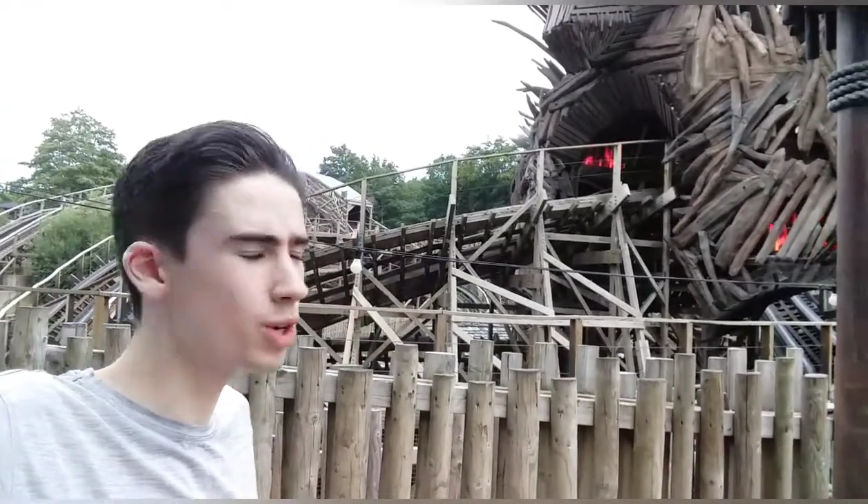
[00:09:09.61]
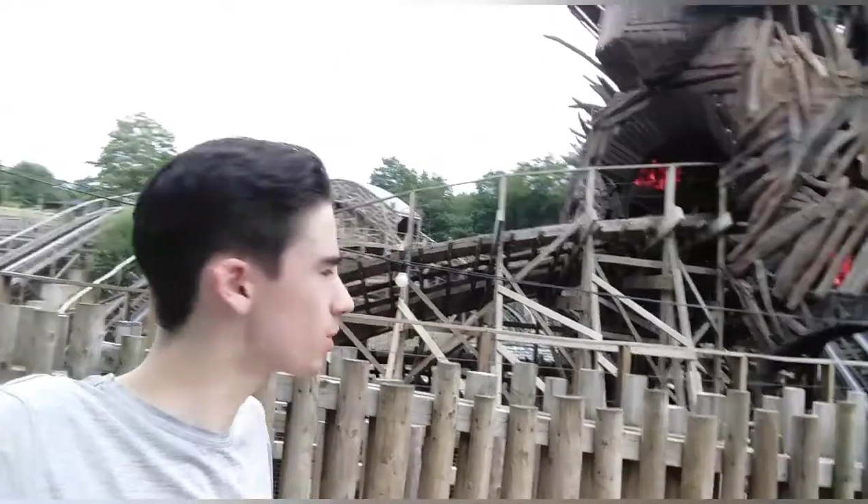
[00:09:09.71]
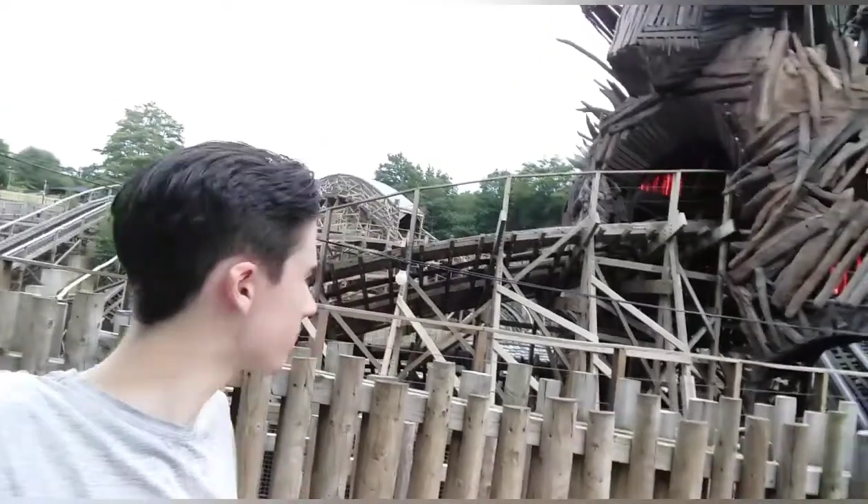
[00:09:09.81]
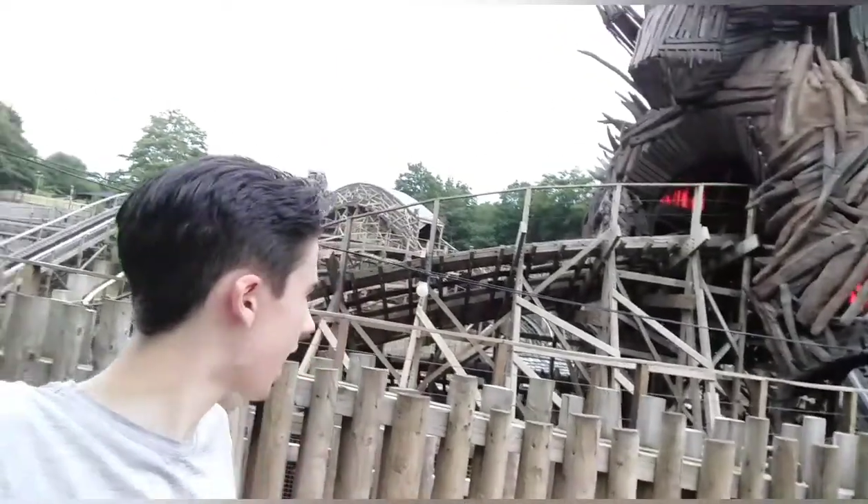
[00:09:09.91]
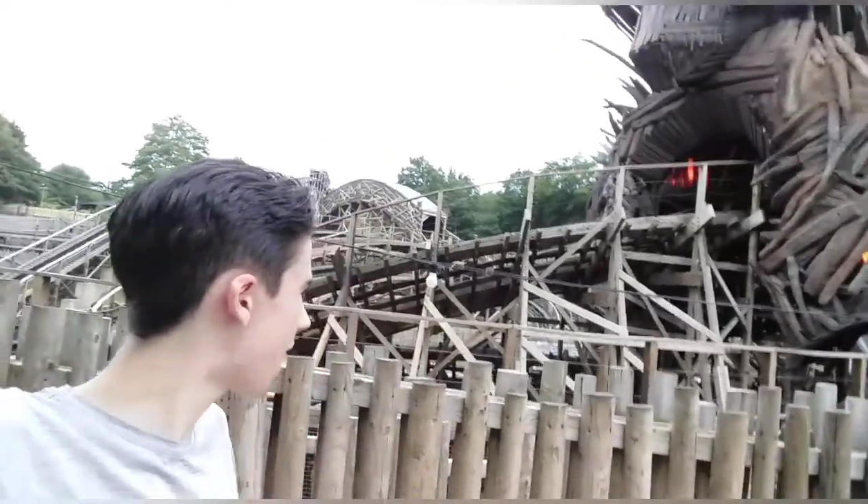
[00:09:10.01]
which
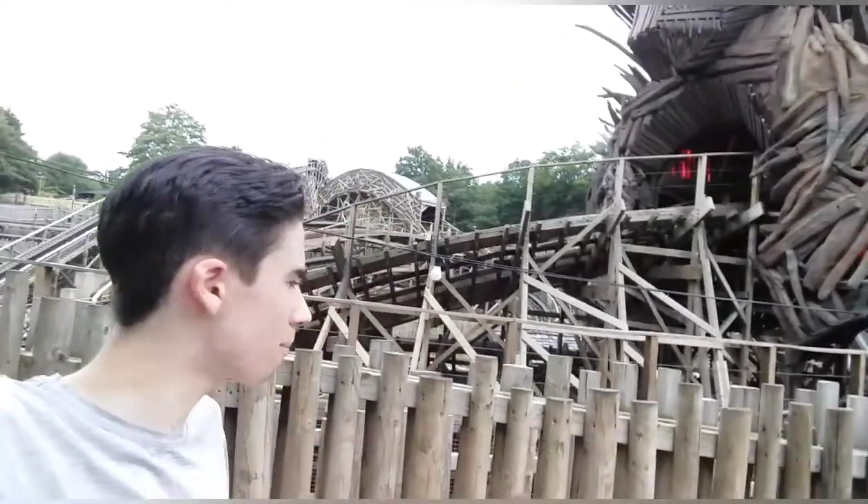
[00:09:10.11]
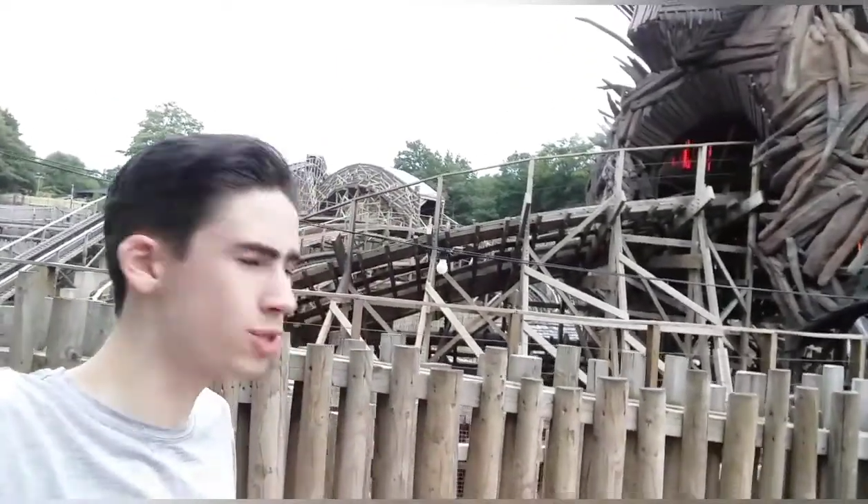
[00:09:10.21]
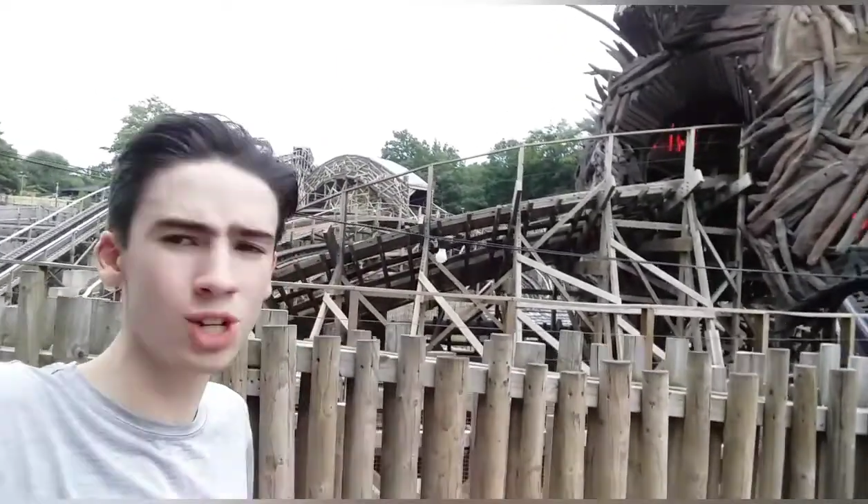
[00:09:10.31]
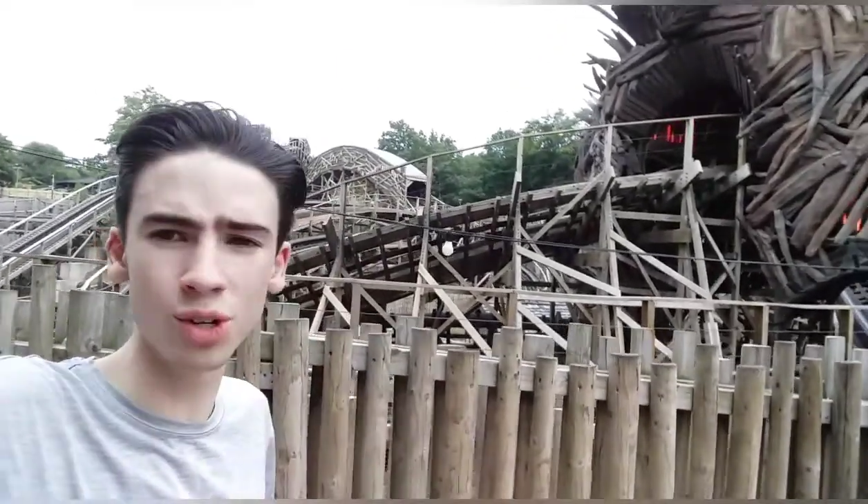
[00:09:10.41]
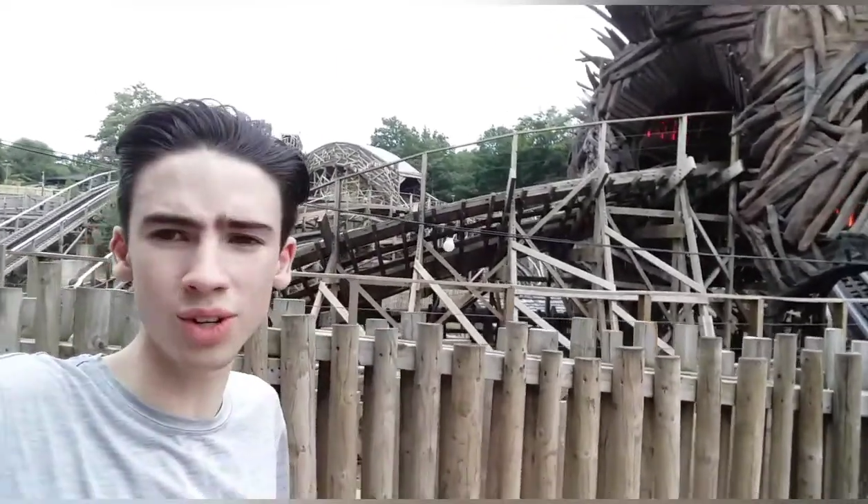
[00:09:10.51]
was
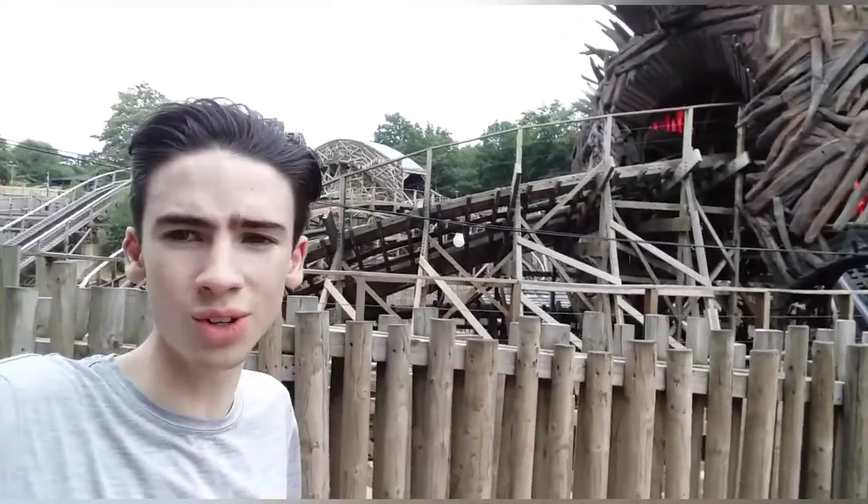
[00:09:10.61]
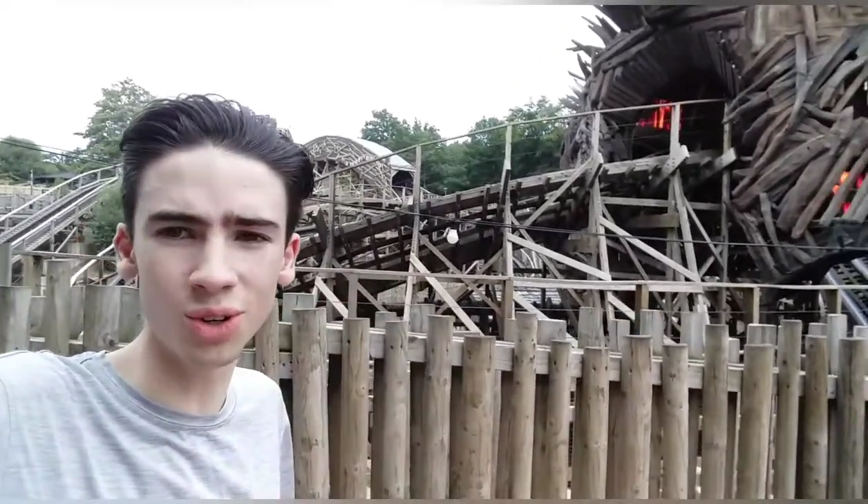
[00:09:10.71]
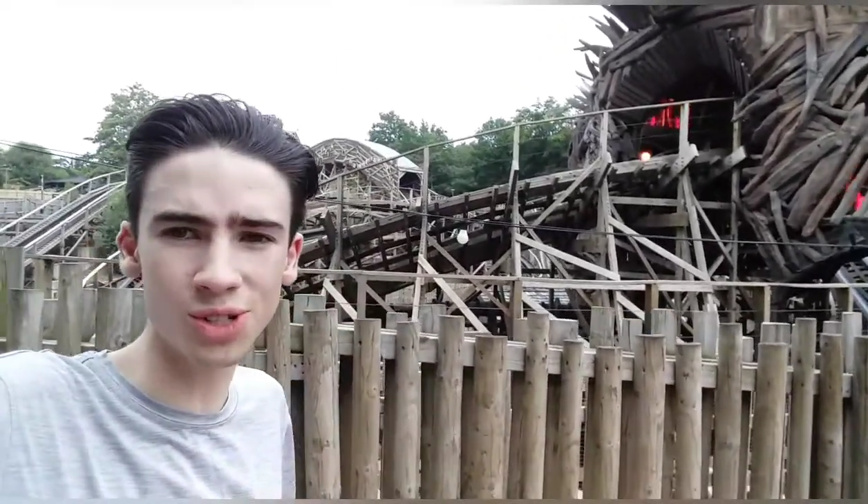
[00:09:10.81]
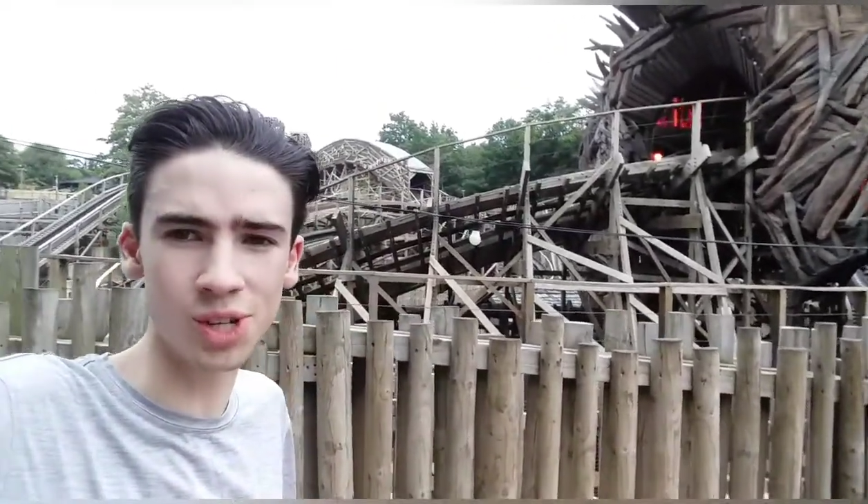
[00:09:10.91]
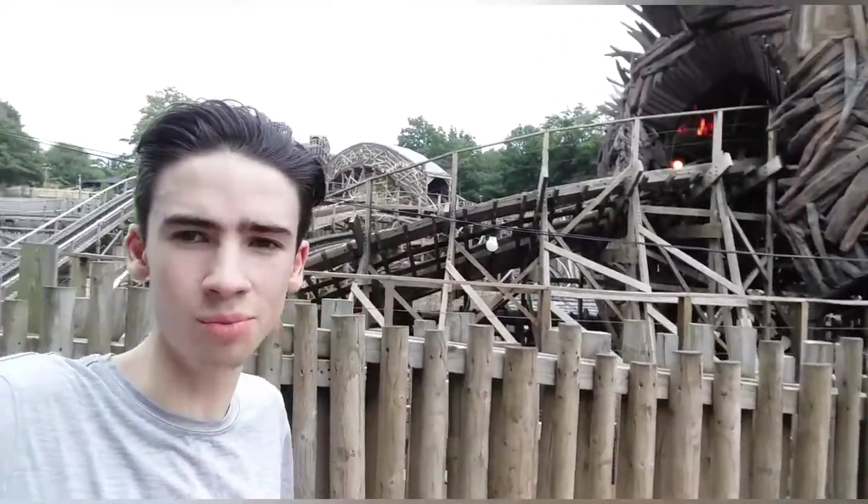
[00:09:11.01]
absolutely
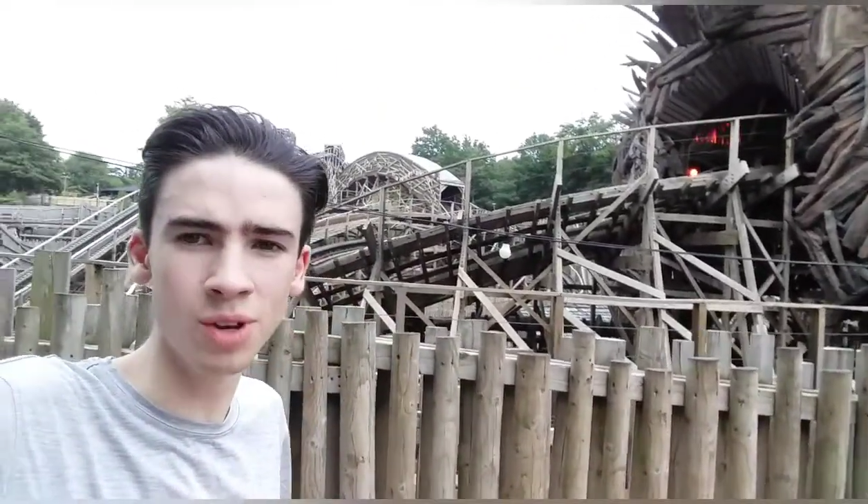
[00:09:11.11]
awesome.